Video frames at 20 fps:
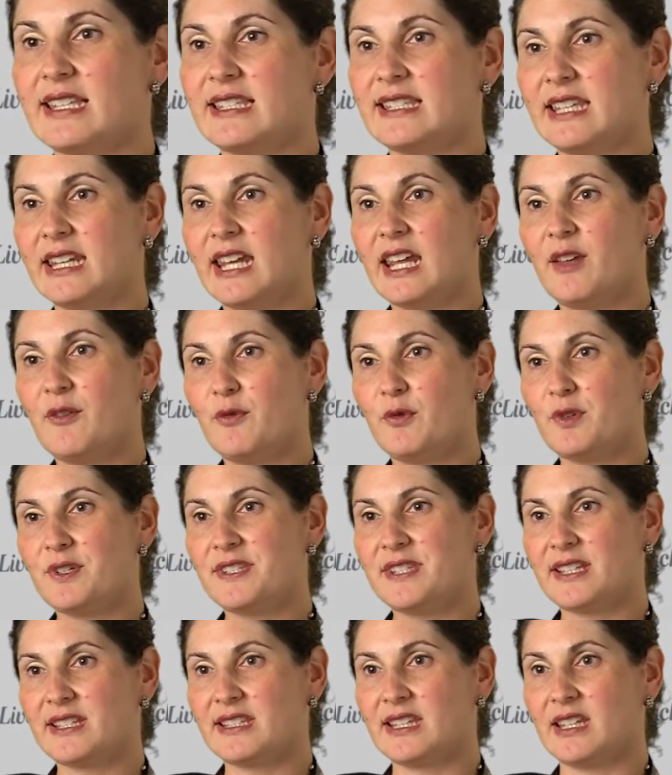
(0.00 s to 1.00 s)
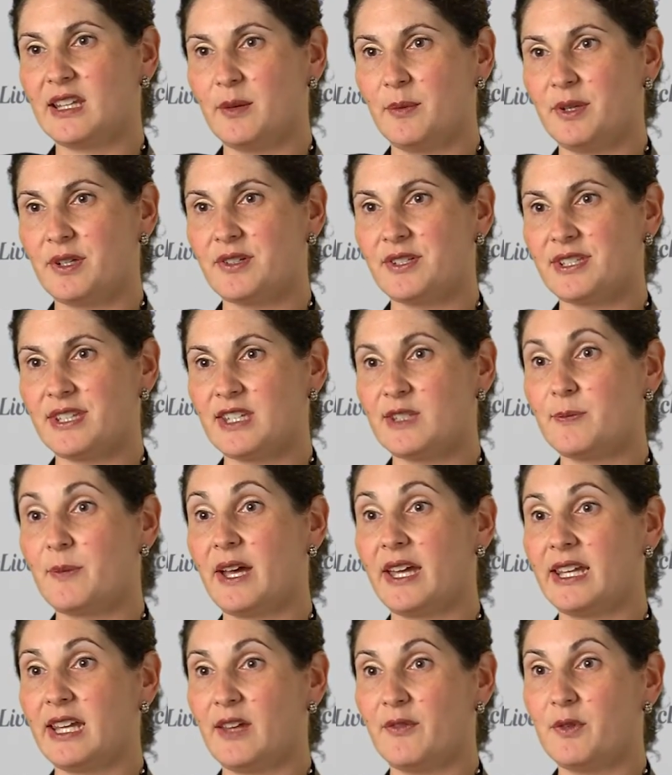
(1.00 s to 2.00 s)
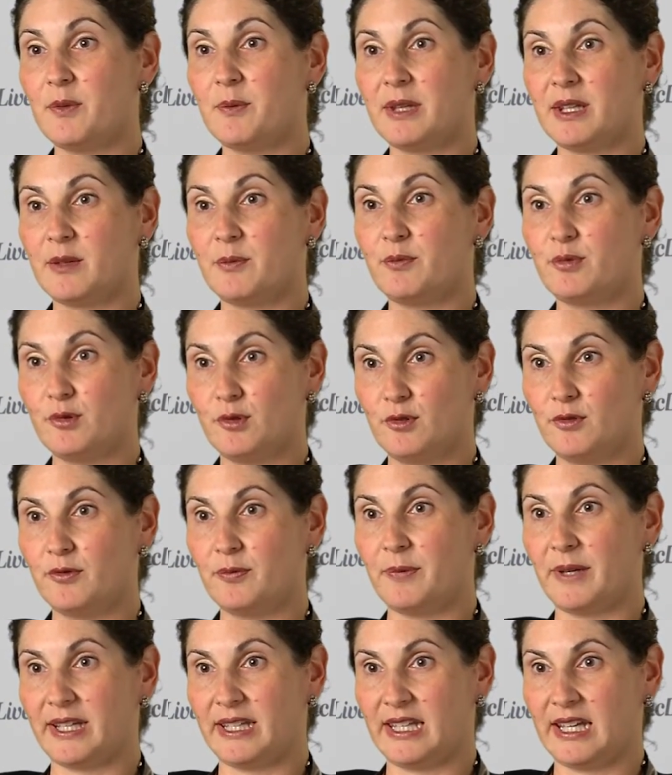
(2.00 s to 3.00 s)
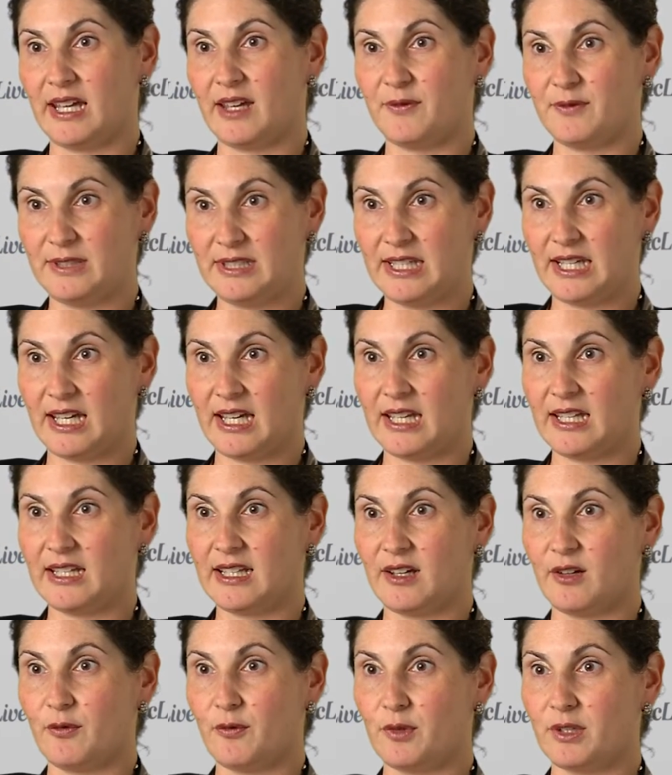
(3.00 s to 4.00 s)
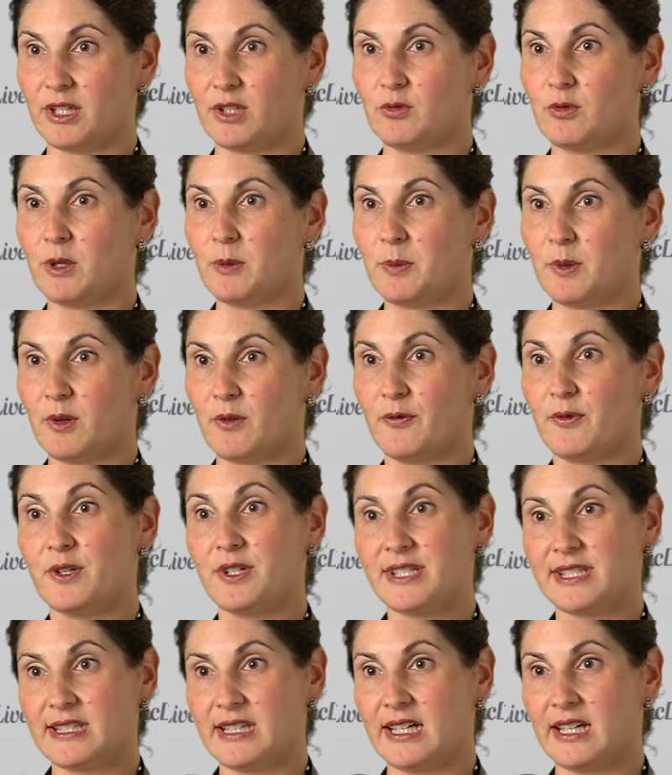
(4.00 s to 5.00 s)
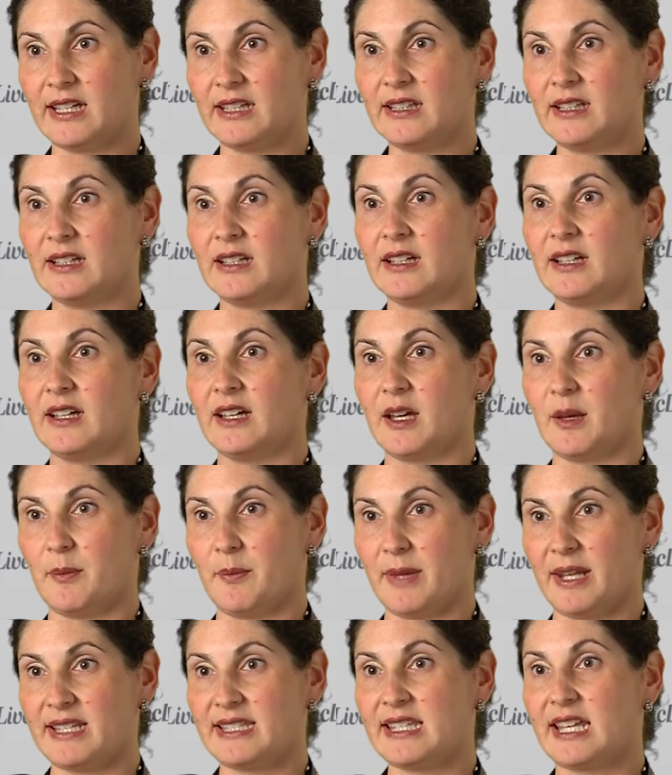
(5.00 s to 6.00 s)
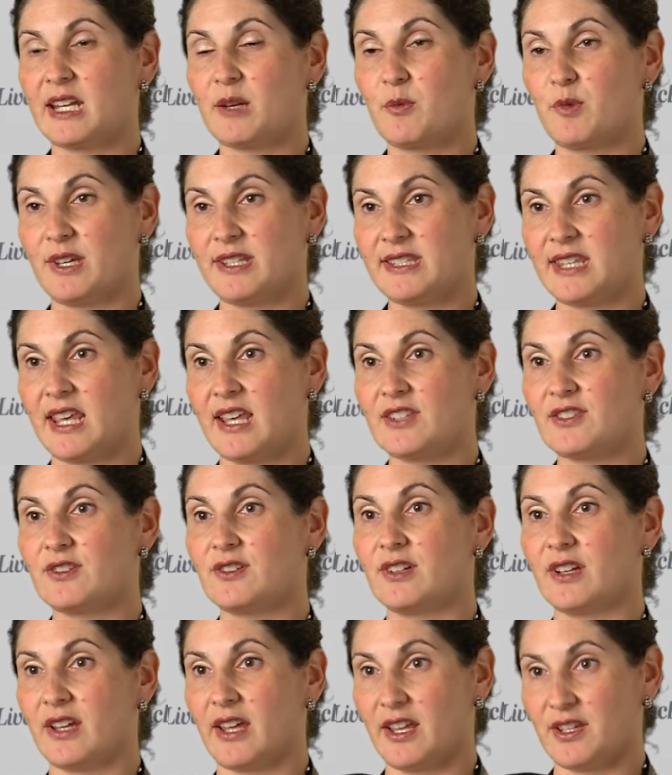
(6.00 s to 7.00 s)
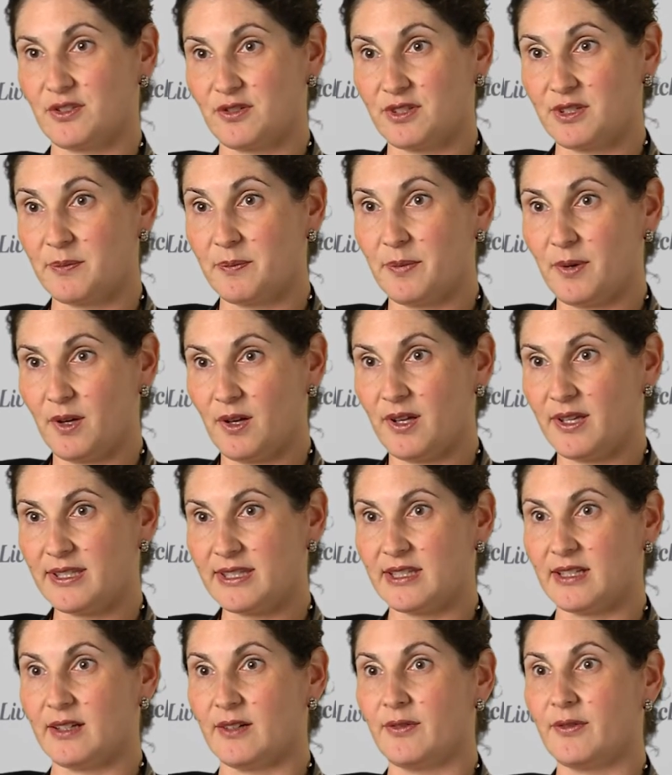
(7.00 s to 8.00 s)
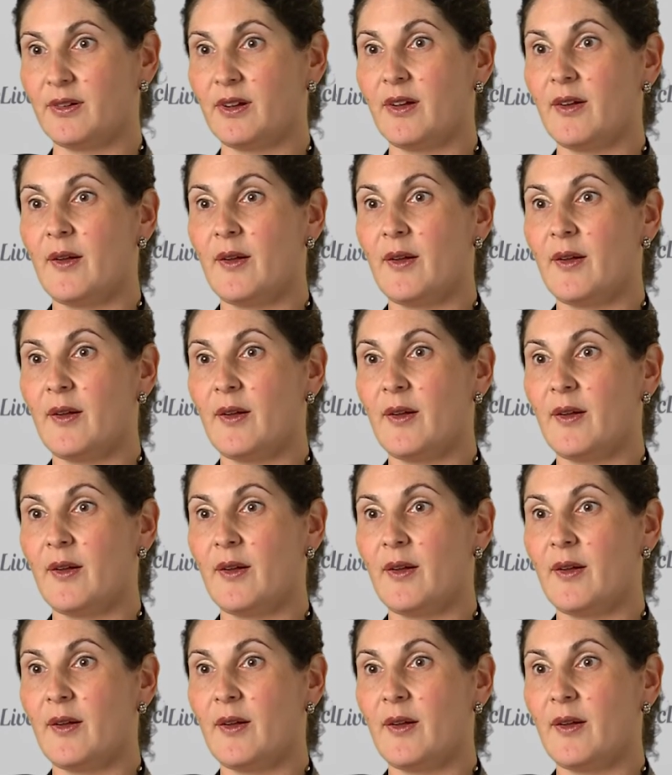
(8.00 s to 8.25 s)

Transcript: CDK4-6 inhibitors, despite having been approved by the FDA now for the treatment of first-line metastatic breast cancer estrogen positive,